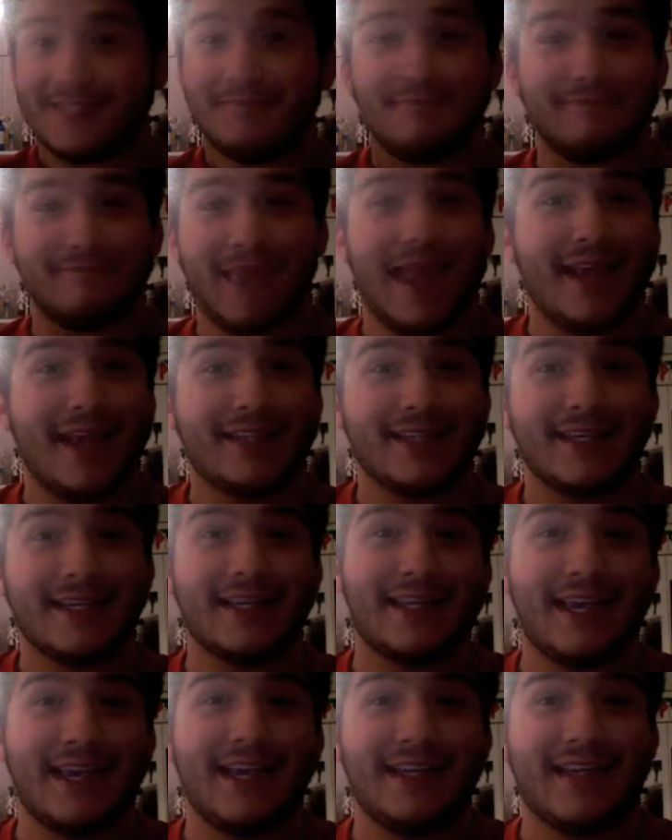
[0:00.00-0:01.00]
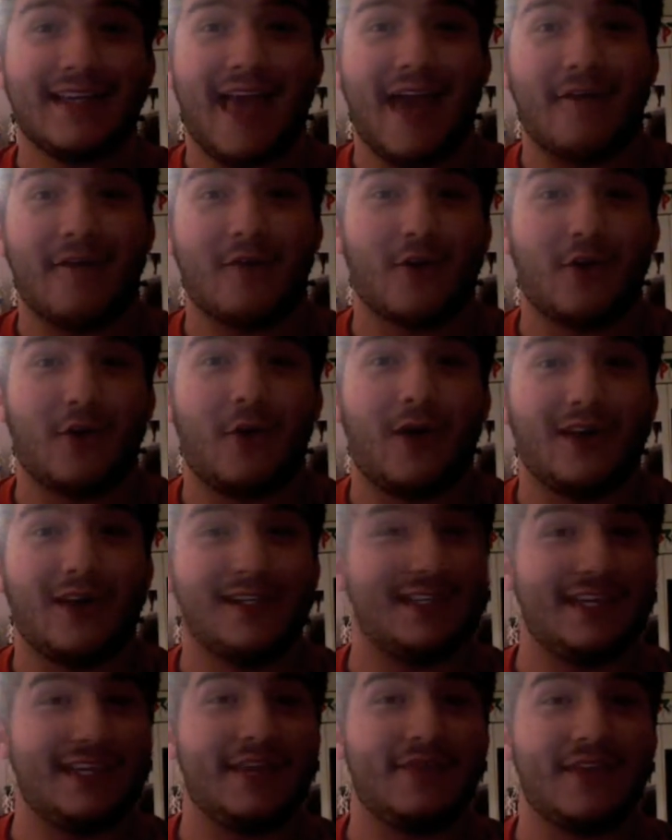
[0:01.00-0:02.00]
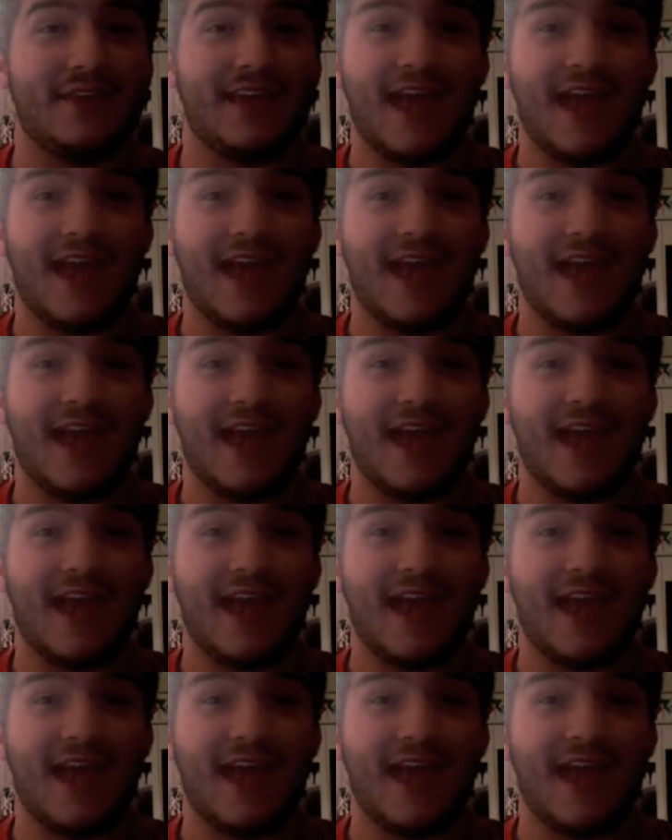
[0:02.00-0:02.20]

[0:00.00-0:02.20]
amazing thing to ever go on TV